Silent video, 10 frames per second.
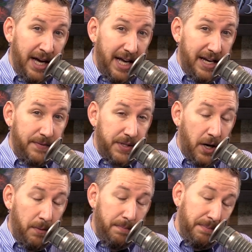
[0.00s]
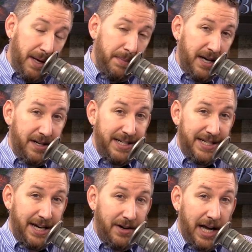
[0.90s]
And if so, maybe hunting
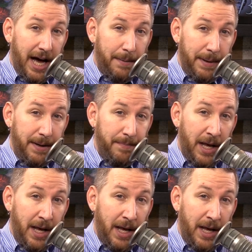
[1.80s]
down a copy.